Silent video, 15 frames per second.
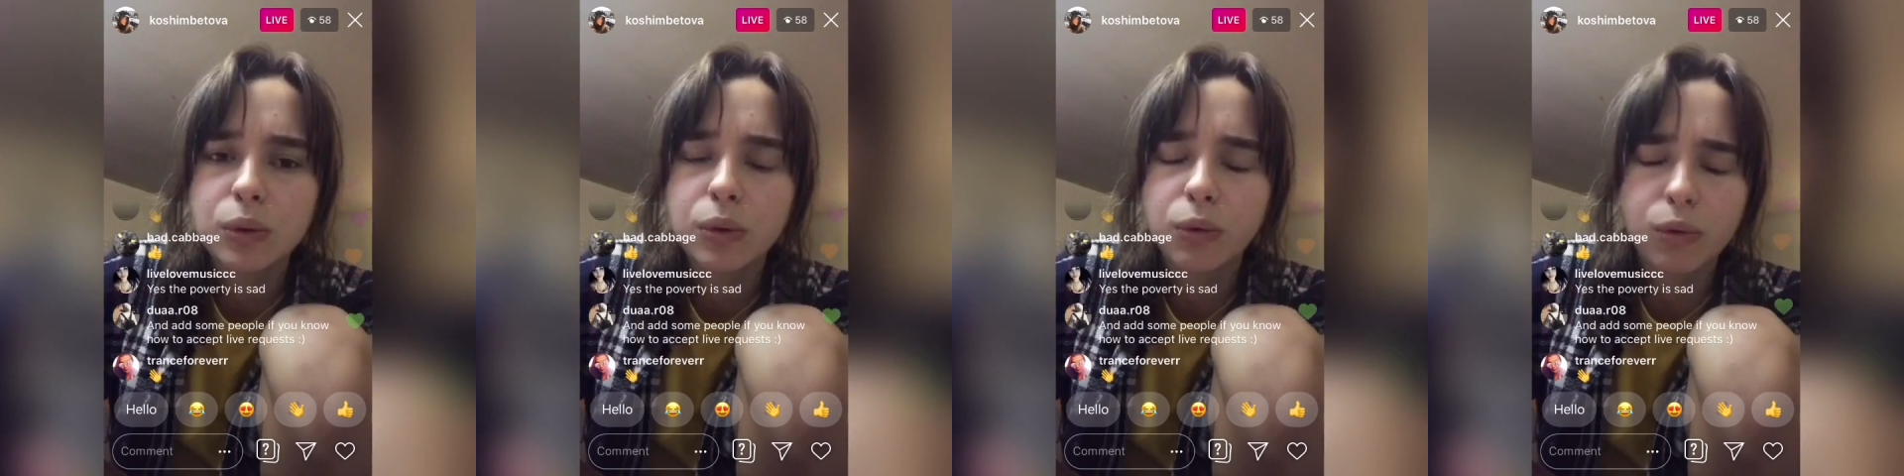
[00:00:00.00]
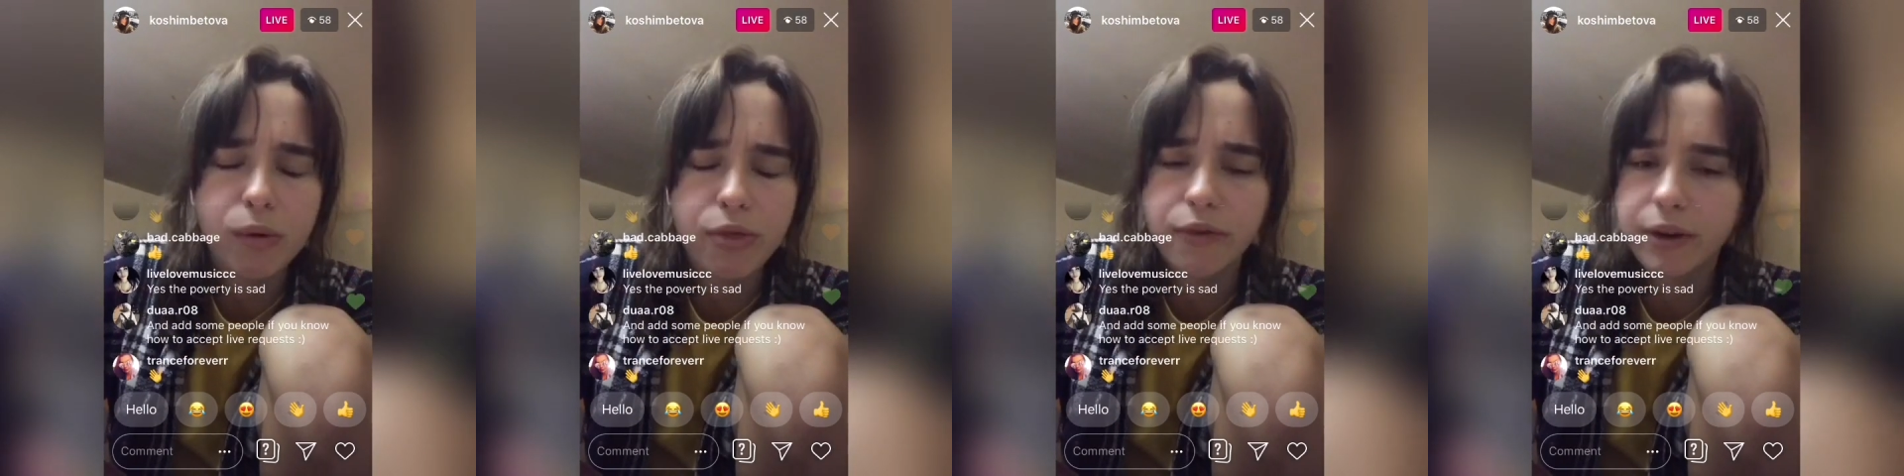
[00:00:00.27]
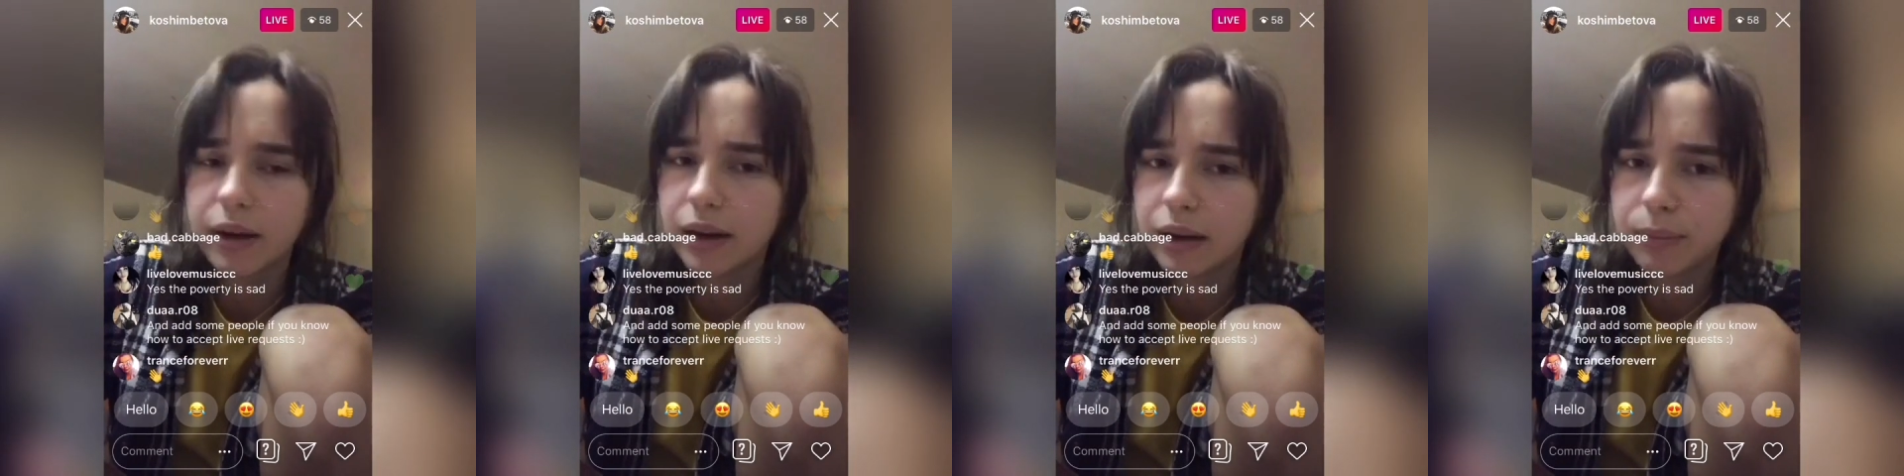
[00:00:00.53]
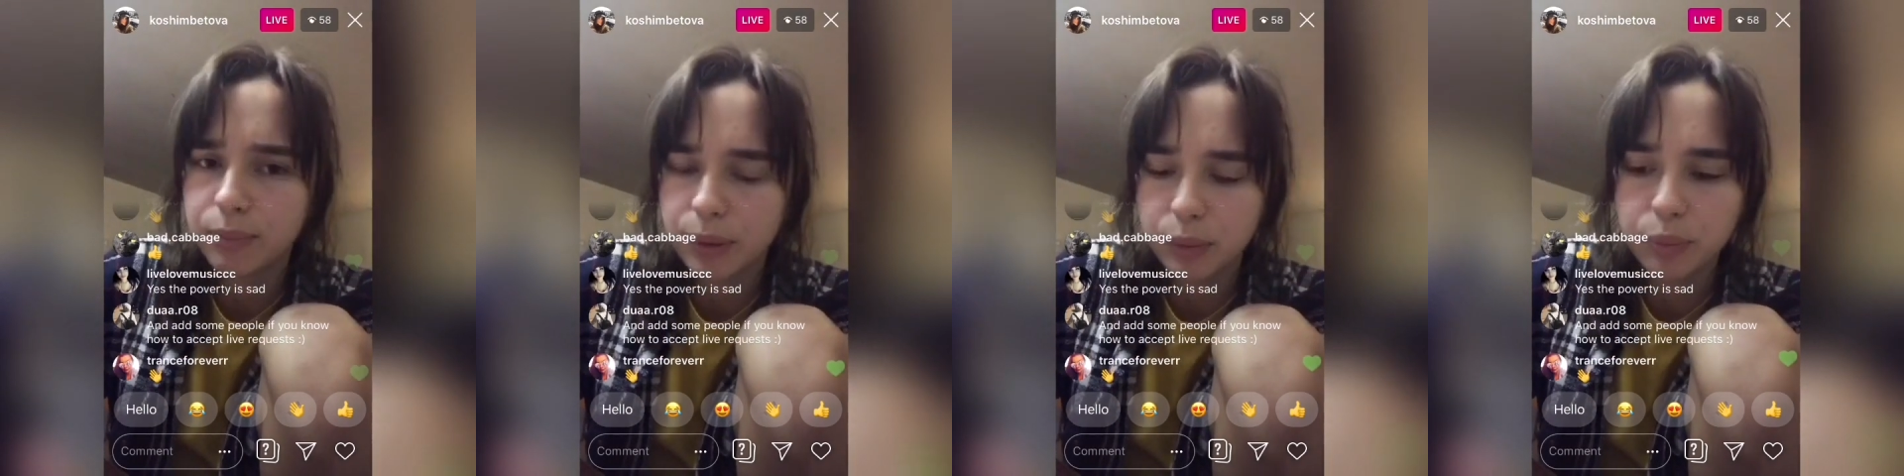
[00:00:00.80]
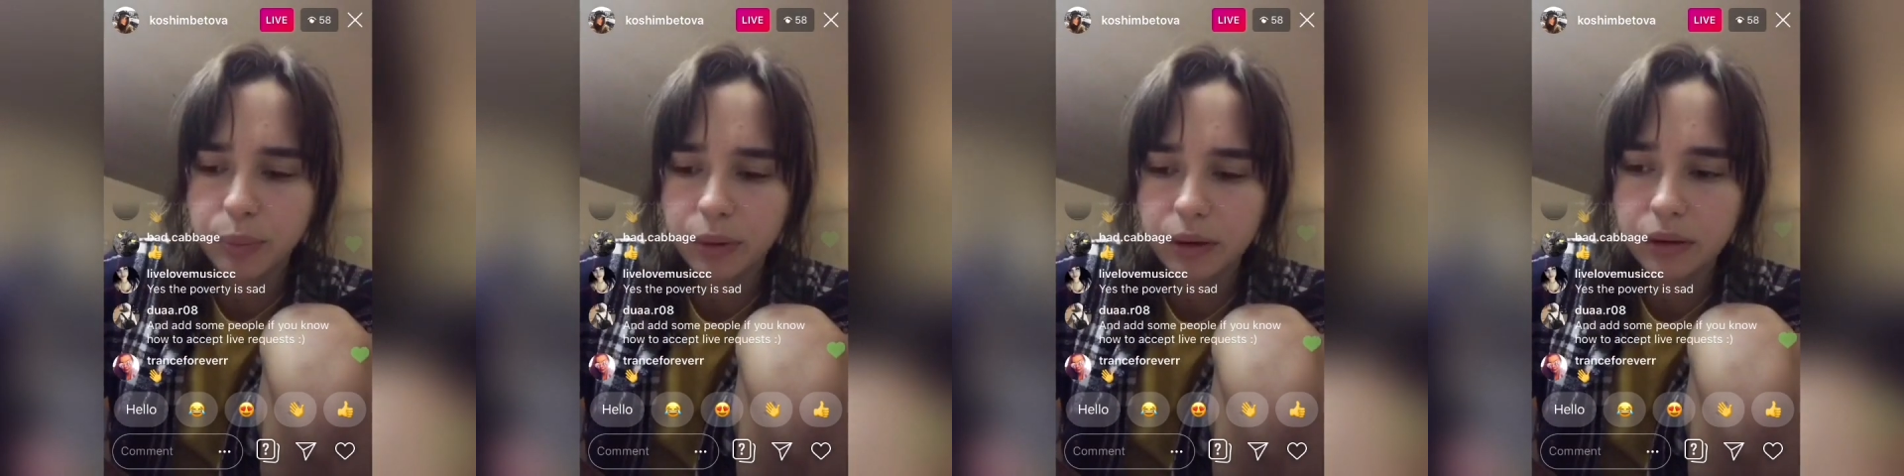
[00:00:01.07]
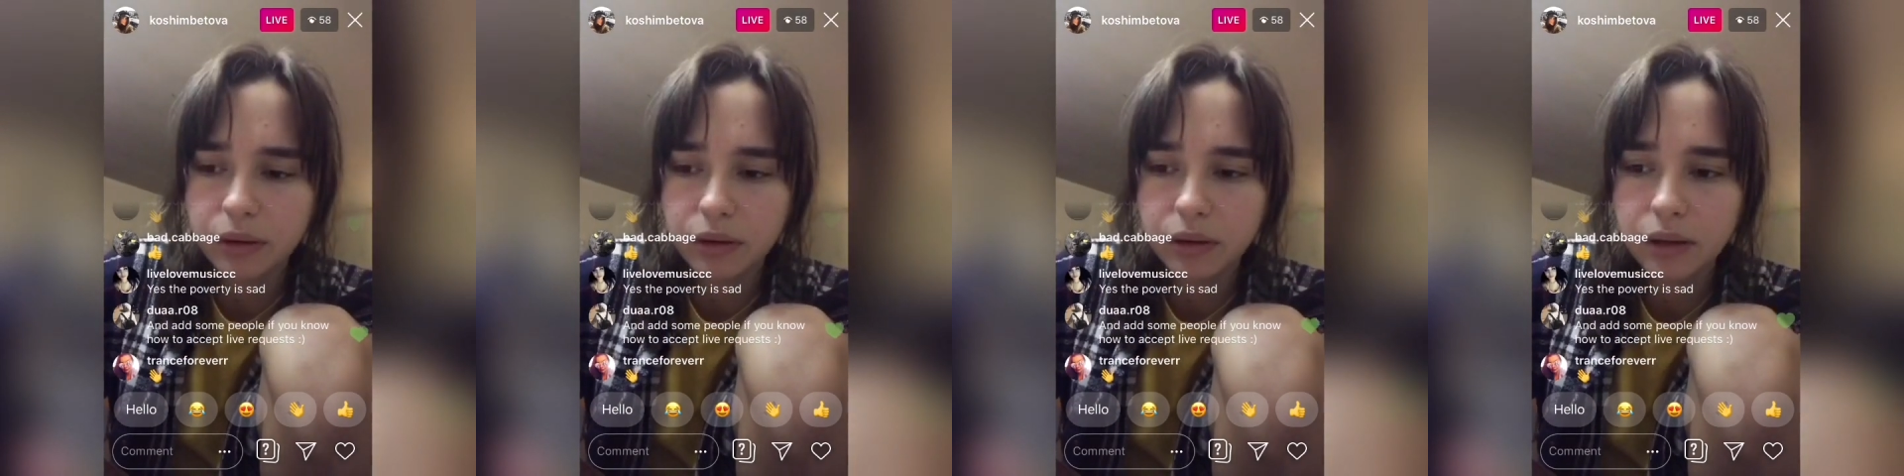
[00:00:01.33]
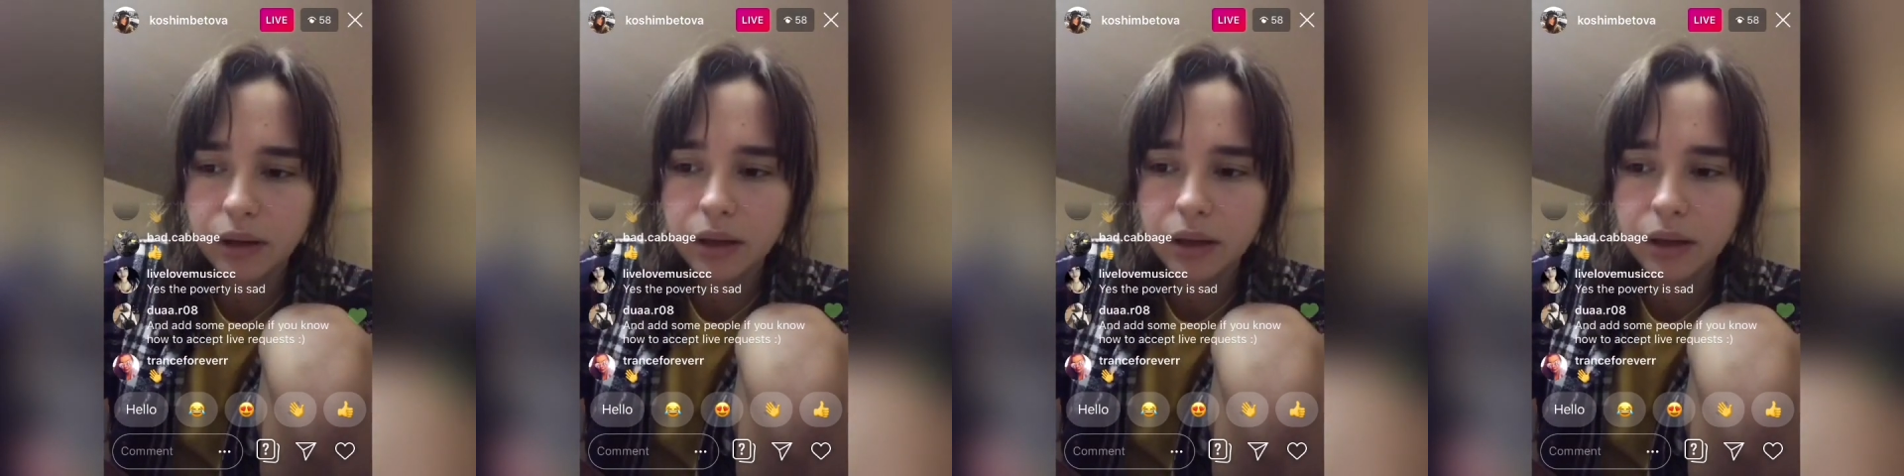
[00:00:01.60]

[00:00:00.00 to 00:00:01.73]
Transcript: or 3 people